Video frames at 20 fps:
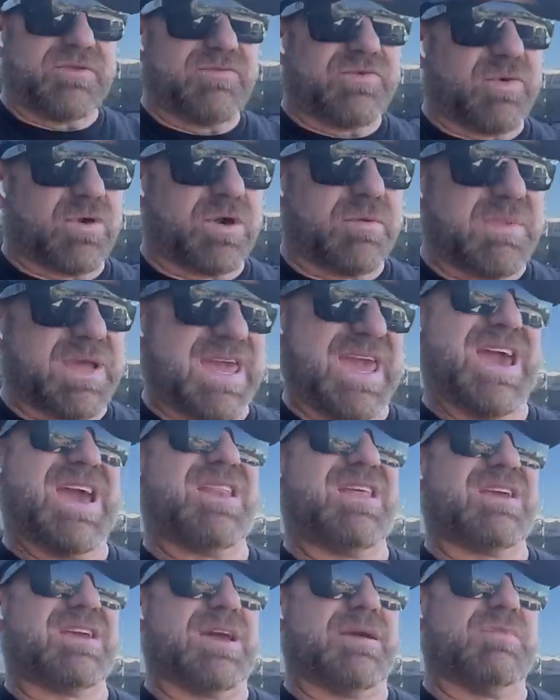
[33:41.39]
for a
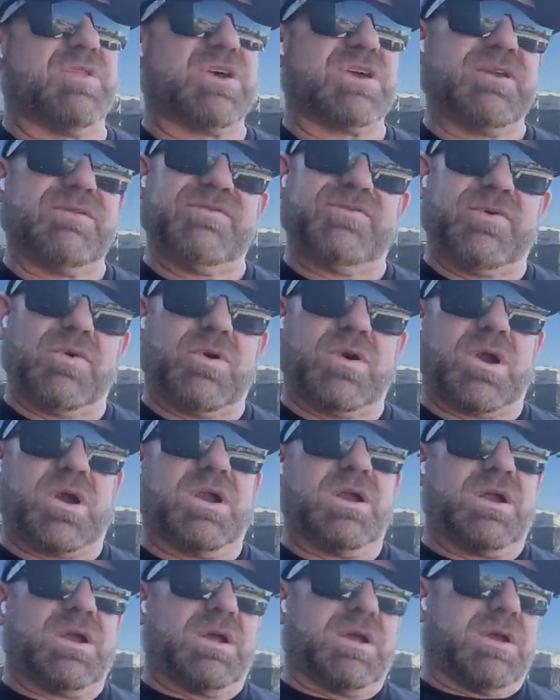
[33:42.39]
mechanic. I'm looking
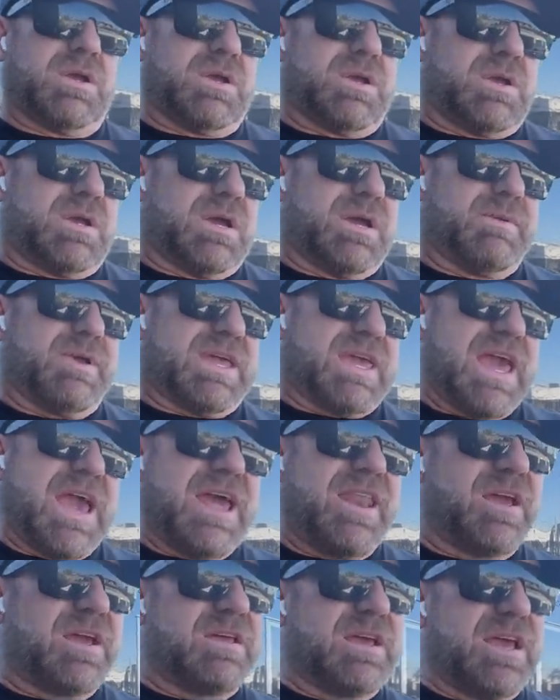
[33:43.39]
for a mechanic,